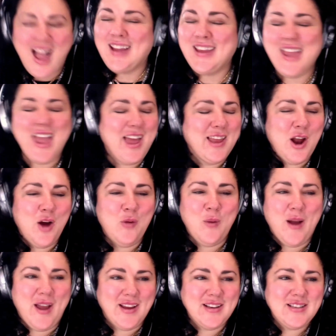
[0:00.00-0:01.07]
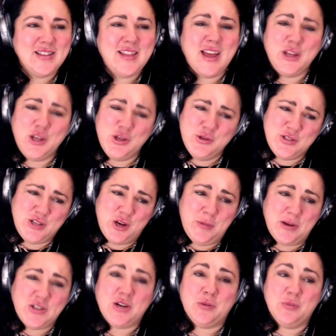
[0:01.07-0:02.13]
I cannot wait. Thank you so
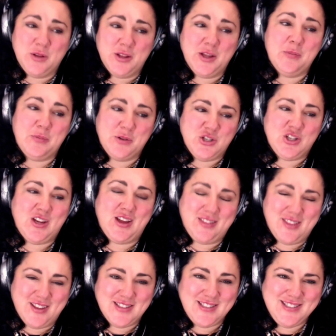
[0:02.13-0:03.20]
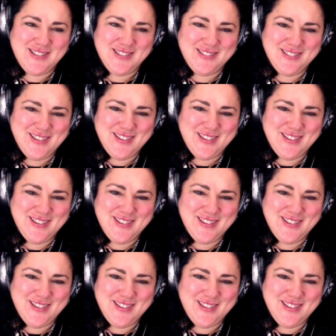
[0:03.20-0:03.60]
much. I really appreciate this.